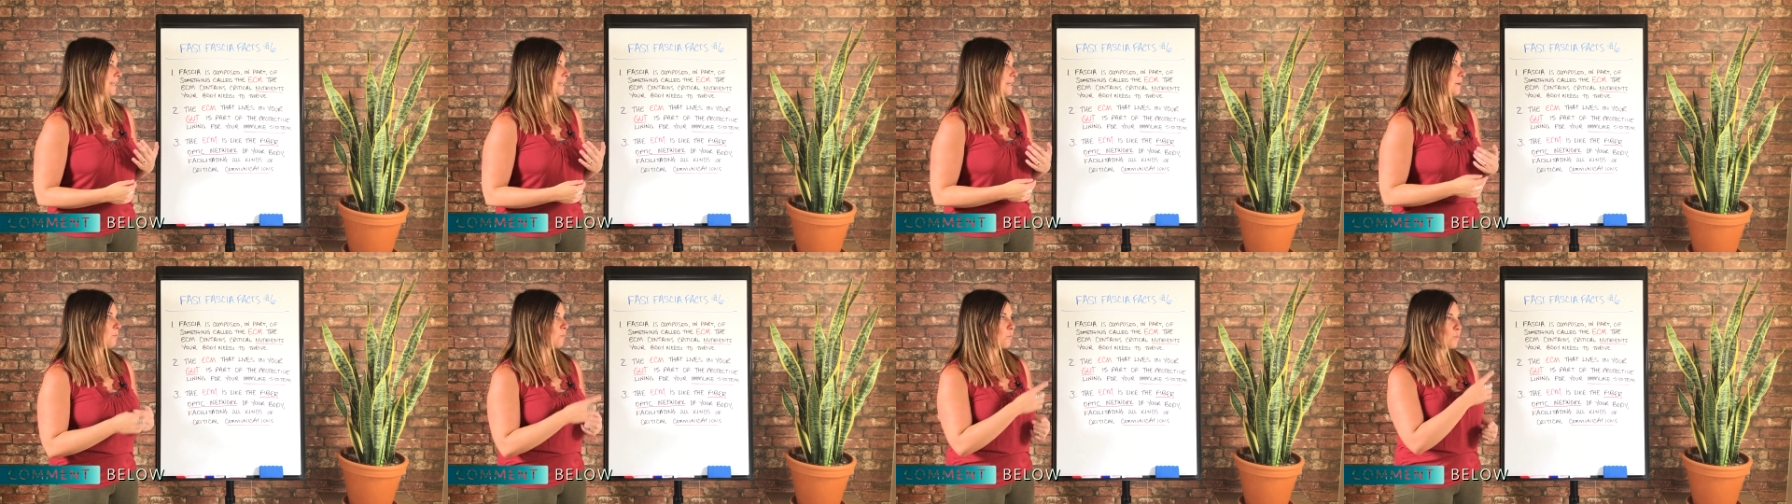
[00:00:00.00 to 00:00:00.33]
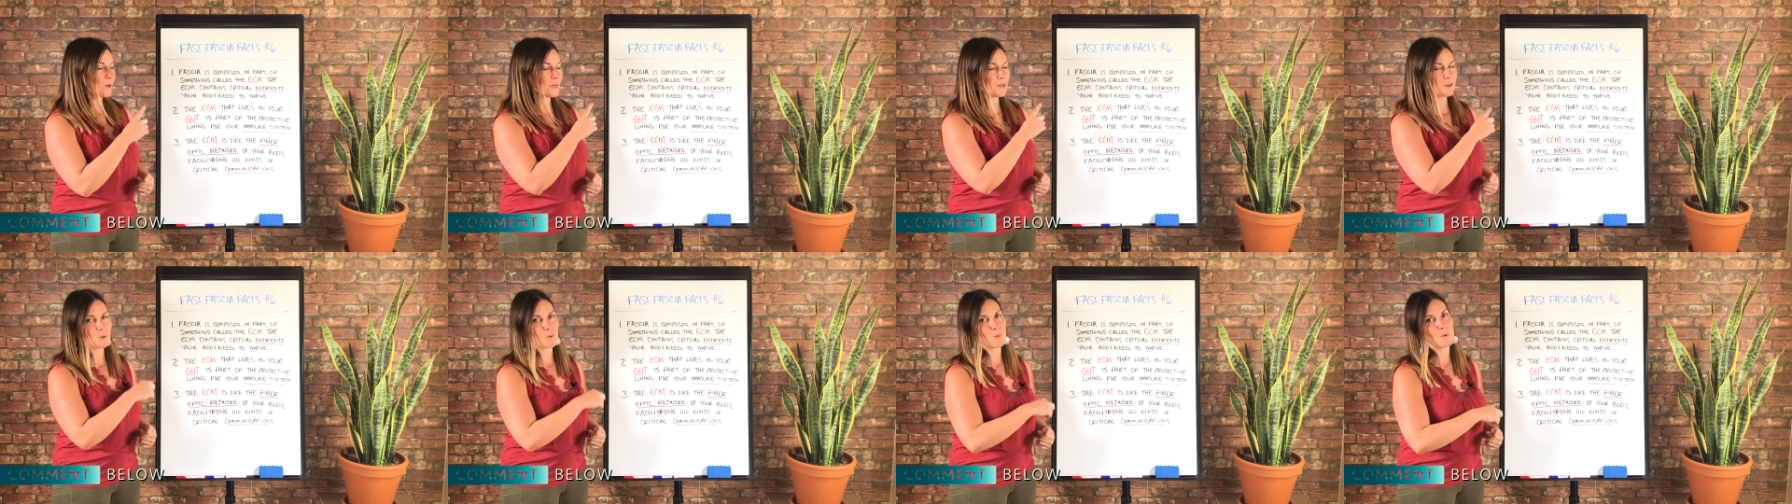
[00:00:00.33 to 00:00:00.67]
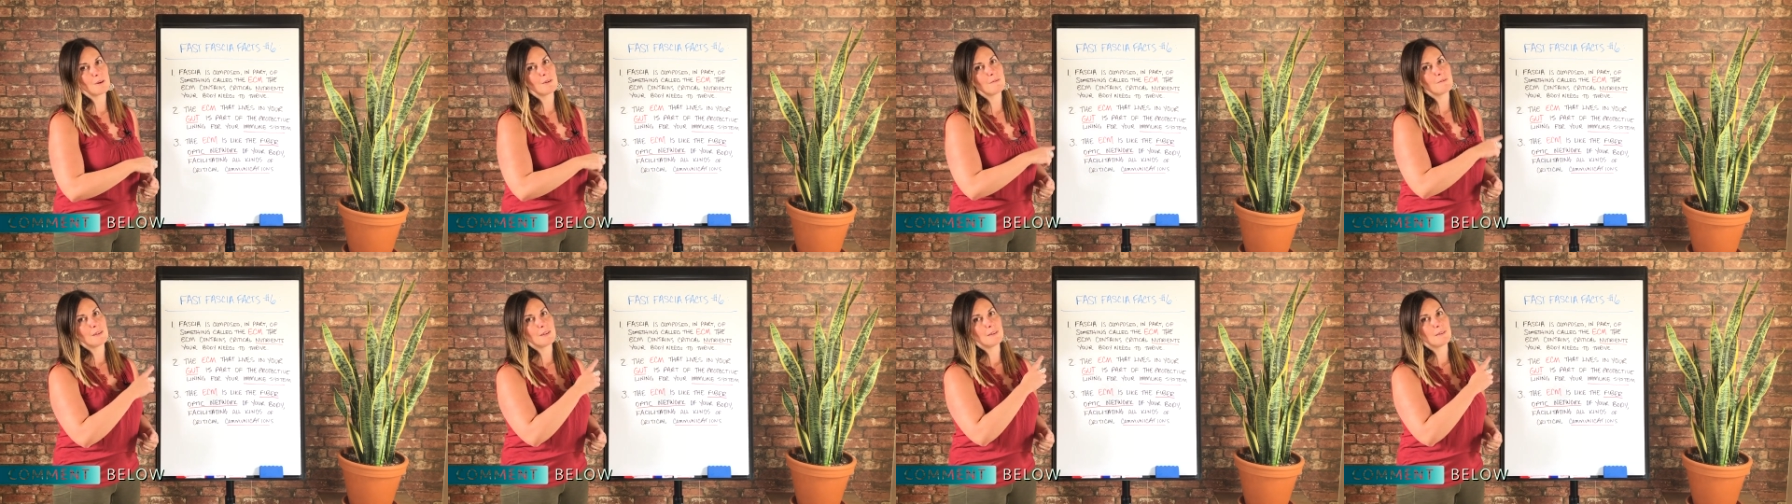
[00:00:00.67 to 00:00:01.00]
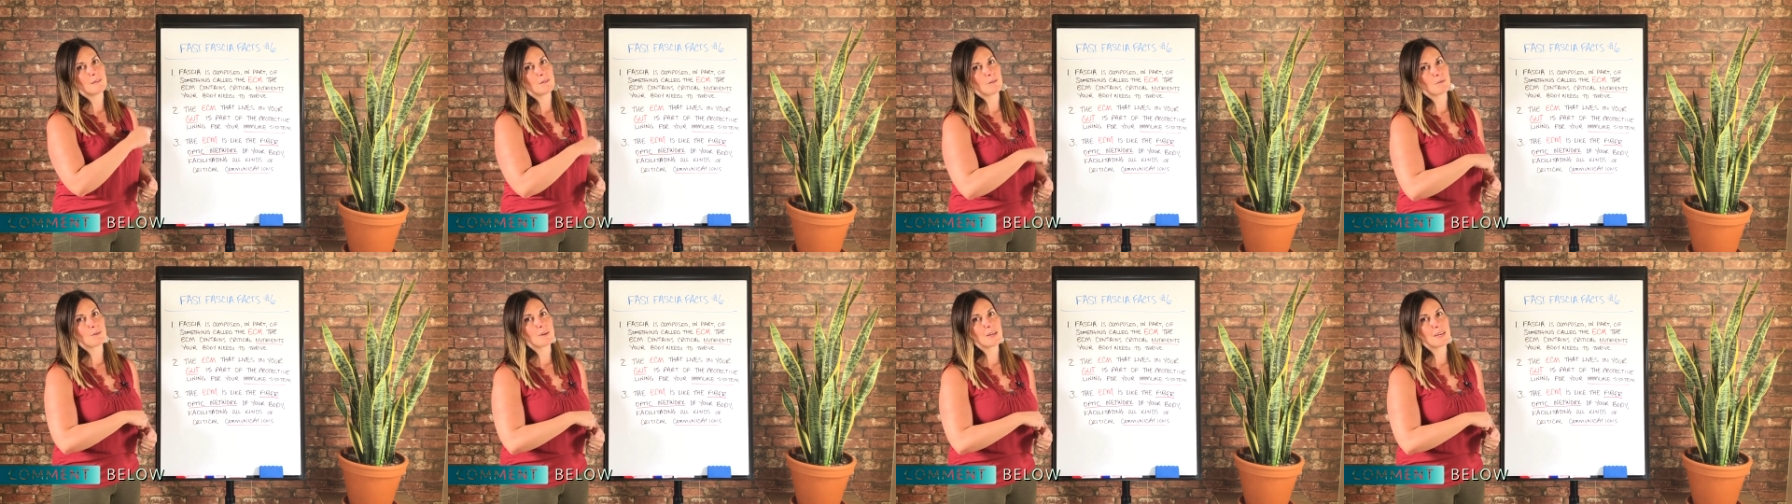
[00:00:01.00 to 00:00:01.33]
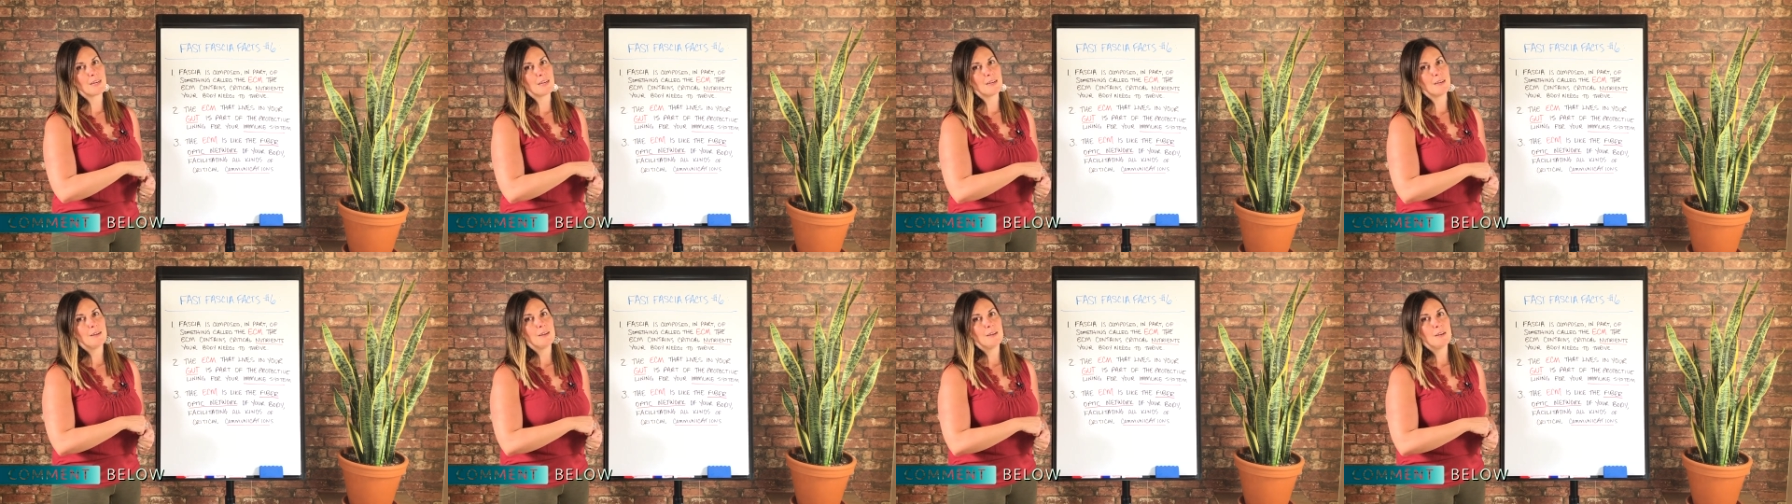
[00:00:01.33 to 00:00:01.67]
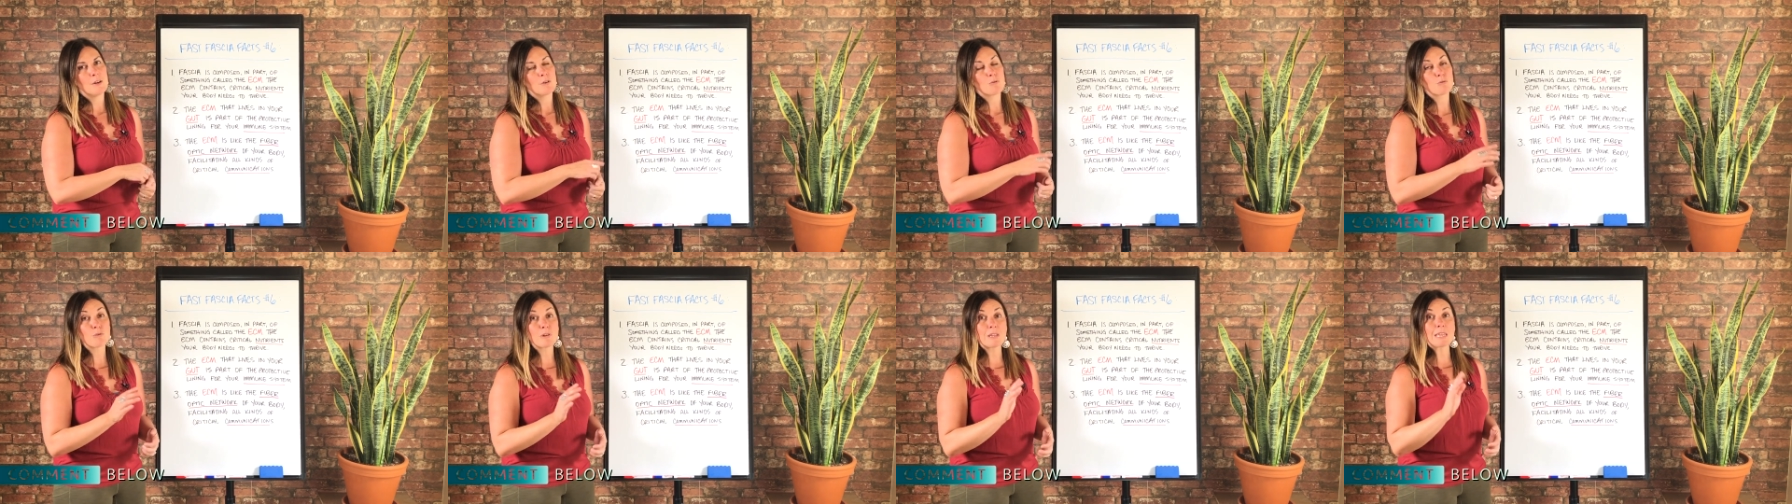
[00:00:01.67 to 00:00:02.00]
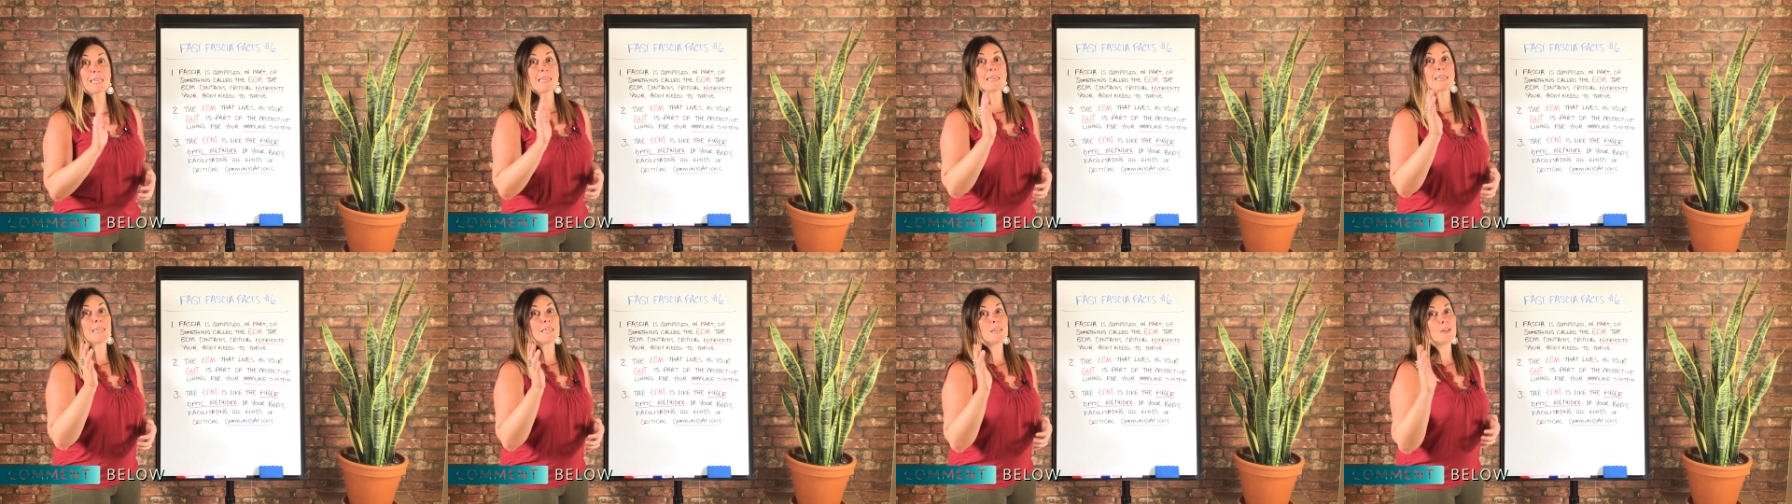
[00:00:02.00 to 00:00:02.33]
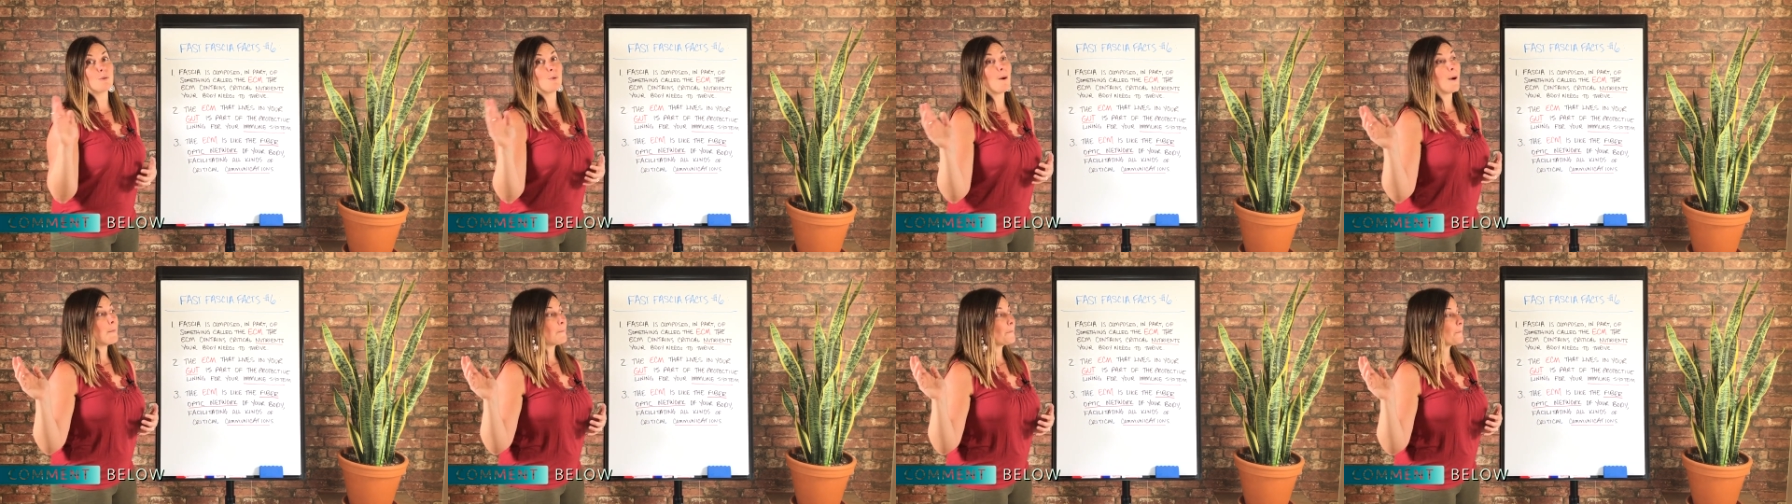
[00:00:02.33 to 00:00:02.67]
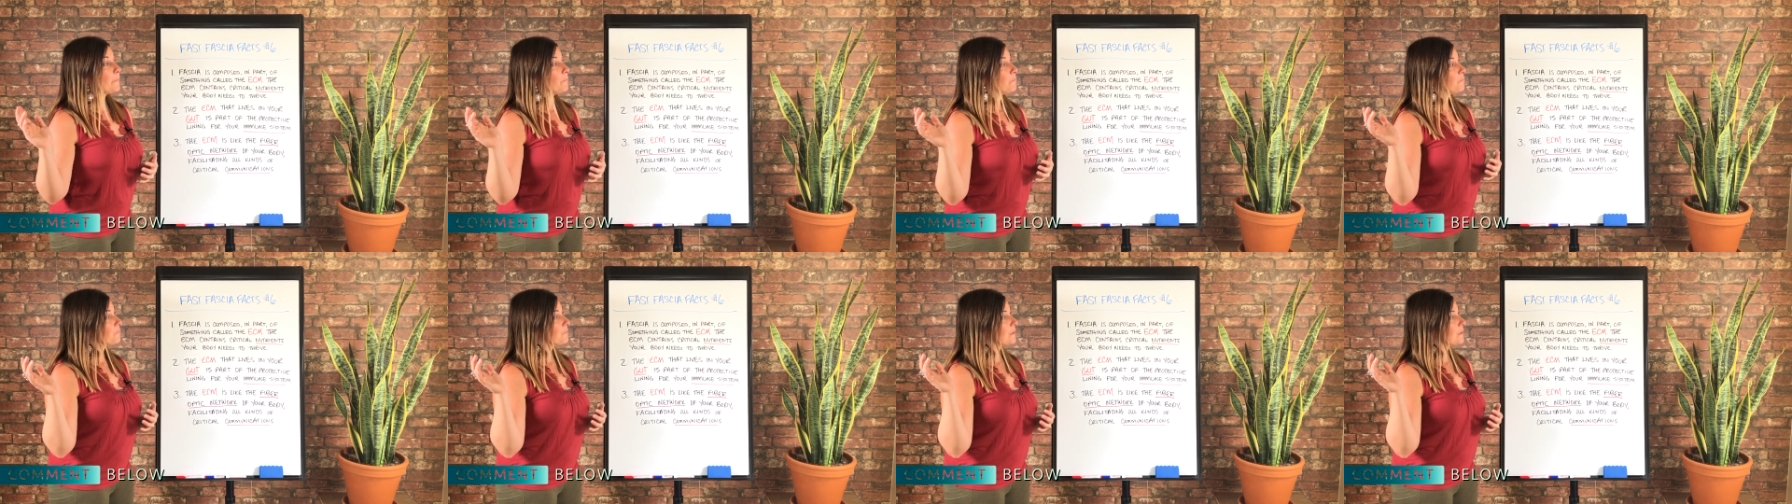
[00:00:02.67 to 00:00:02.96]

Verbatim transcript: Like which one of these three really lit you up?